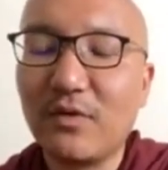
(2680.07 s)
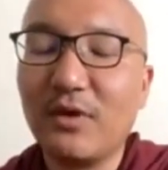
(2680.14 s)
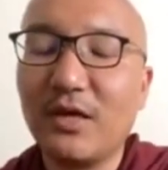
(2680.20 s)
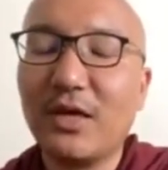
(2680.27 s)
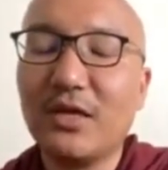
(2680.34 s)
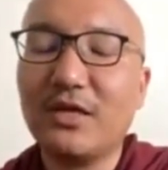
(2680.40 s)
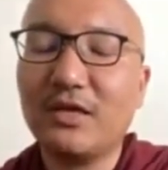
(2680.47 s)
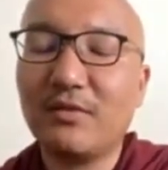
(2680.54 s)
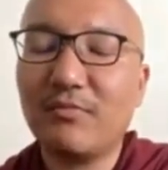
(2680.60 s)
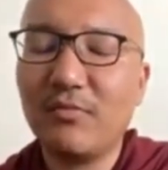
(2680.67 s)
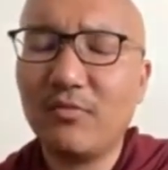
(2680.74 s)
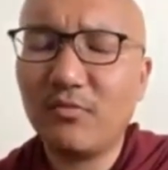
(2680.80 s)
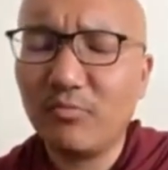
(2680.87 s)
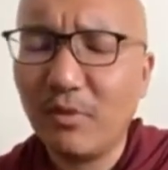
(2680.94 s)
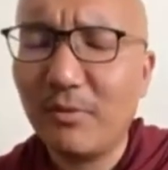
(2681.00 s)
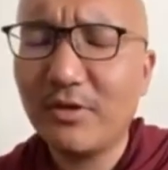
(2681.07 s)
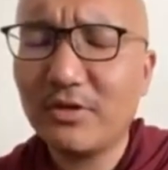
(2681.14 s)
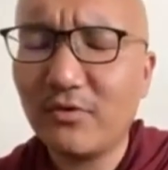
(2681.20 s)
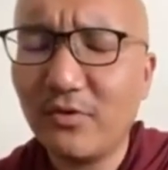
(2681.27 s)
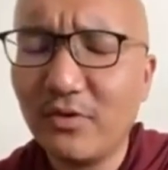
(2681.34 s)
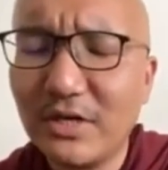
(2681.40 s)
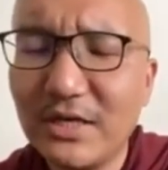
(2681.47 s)
we're getting the
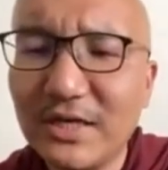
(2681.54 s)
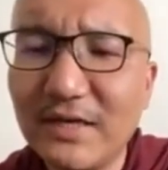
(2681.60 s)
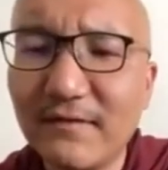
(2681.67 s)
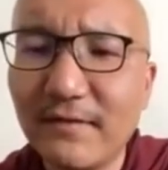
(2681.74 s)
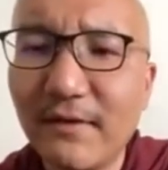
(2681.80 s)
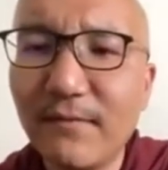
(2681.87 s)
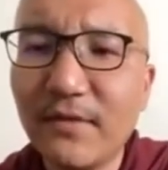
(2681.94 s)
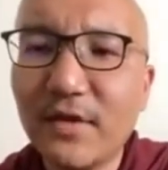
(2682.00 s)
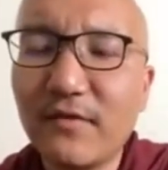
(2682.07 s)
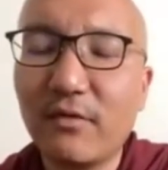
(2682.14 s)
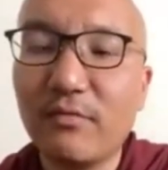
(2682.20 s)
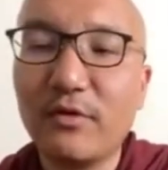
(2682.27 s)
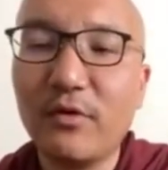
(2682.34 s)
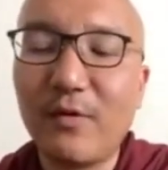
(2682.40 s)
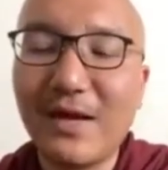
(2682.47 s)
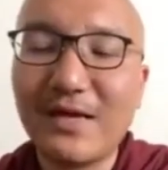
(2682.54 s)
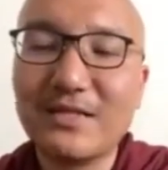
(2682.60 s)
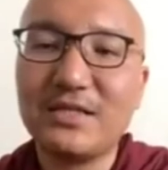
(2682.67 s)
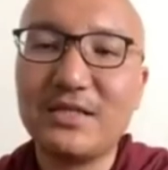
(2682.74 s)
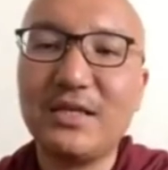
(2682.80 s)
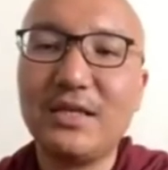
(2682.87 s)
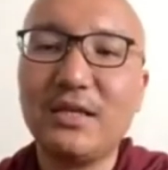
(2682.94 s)
momentary relief from the
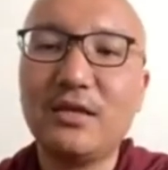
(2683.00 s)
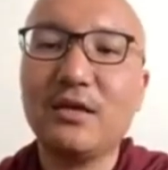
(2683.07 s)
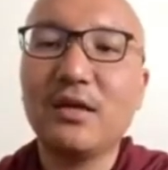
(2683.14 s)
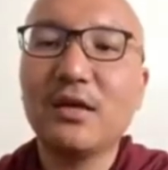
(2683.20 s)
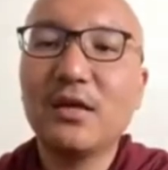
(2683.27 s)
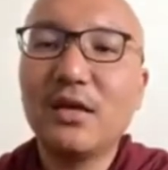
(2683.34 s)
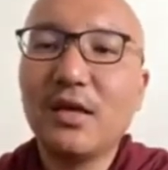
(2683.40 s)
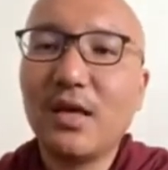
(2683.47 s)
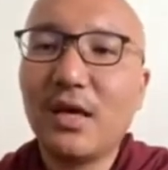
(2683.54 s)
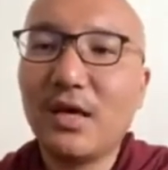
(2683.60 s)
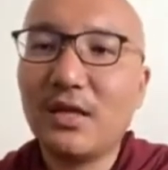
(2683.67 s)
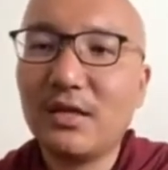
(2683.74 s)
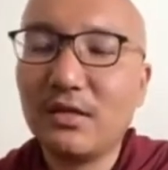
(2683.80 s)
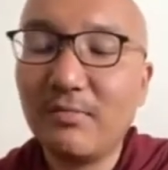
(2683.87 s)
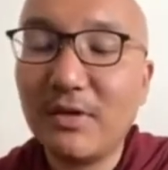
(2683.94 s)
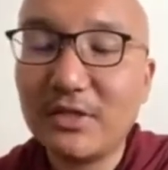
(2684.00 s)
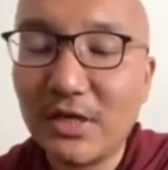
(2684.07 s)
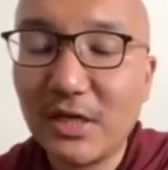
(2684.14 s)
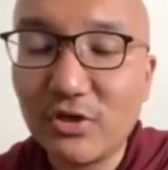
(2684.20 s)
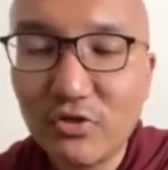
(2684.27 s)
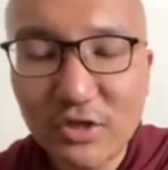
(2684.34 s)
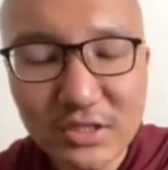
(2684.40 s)
vaccine and the
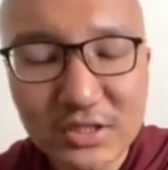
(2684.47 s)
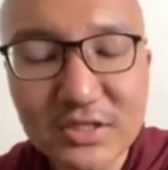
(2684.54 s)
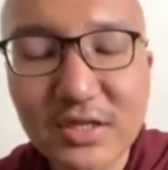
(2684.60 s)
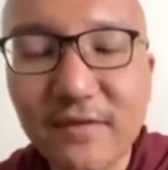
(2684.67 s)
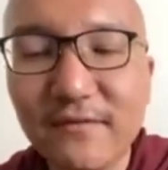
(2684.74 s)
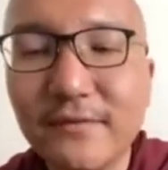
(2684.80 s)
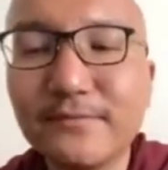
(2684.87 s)
medication and stuff.